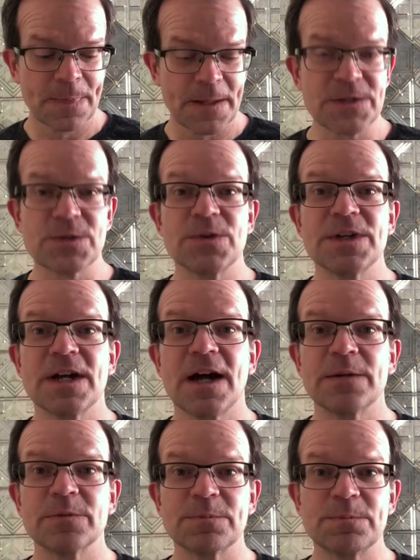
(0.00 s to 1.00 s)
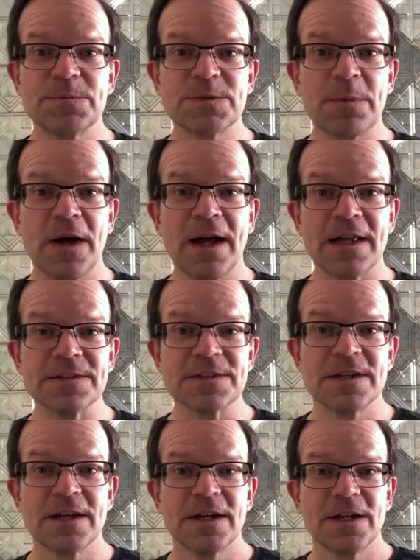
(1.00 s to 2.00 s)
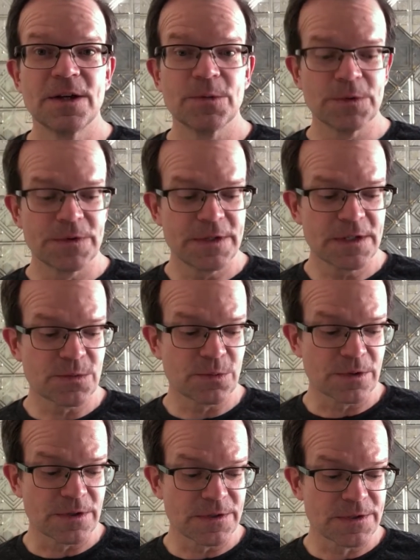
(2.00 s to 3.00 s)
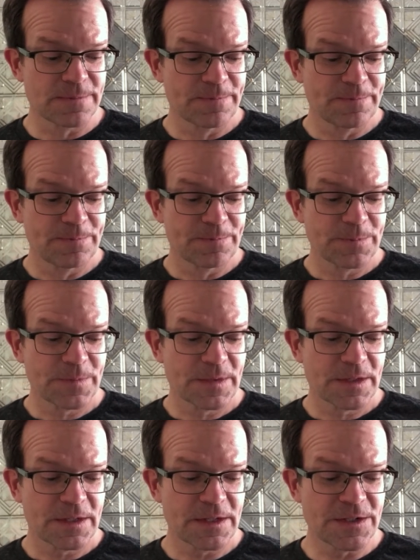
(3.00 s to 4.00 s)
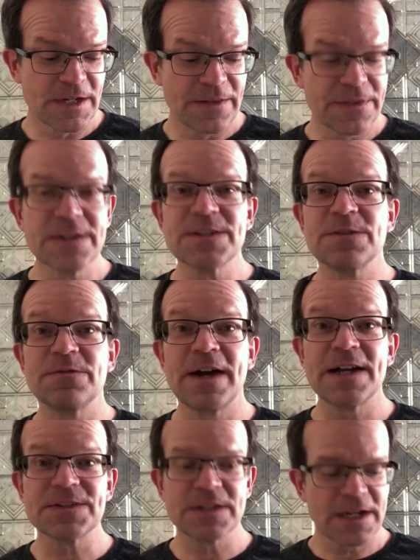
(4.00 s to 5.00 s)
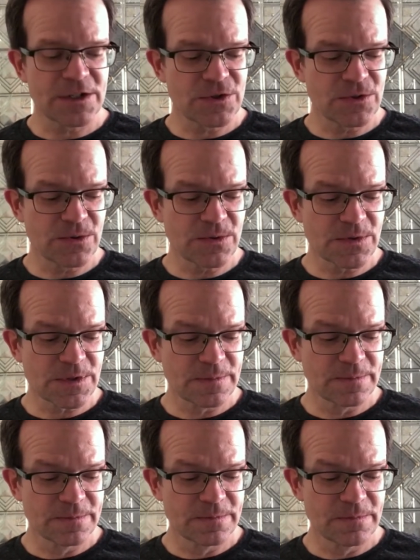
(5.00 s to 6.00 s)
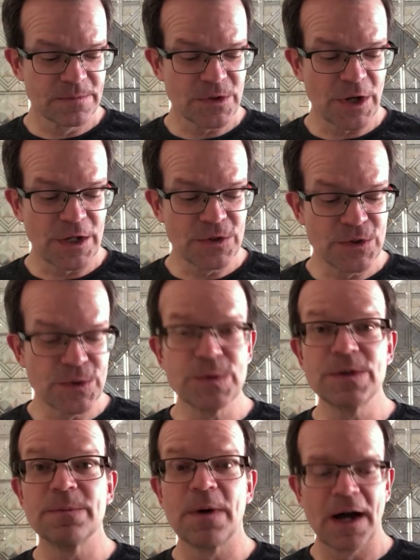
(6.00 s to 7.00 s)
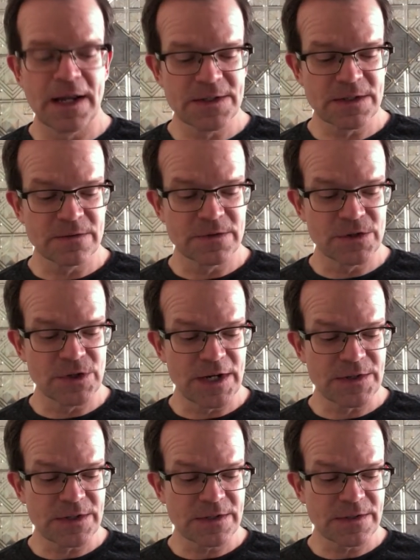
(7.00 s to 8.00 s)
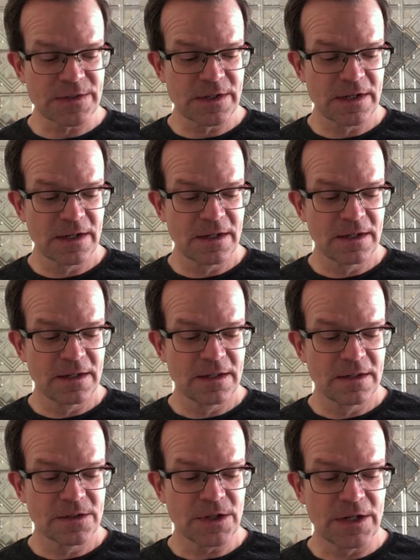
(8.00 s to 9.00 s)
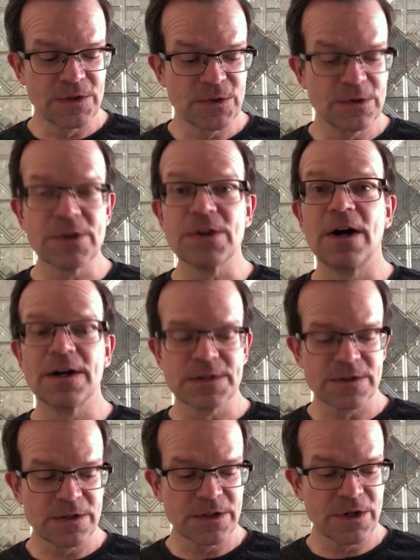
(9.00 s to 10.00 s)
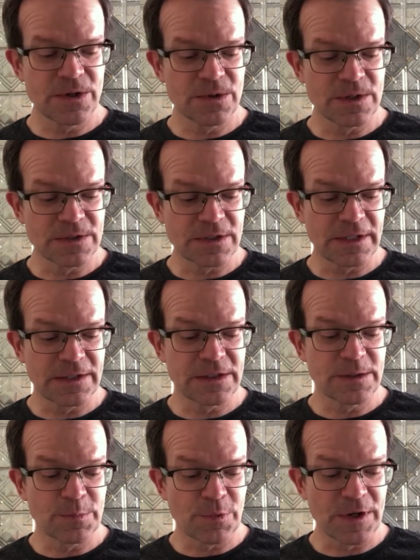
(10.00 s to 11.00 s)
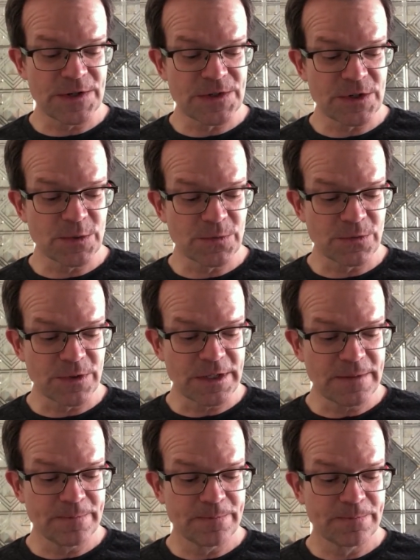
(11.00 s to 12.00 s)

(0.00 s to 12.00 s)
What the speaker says: And so then God responds with these words: "Is not this the fast that I choose? To undo the bonds of injustice? To undo the thongs of the yoke and to let the oppressed go free?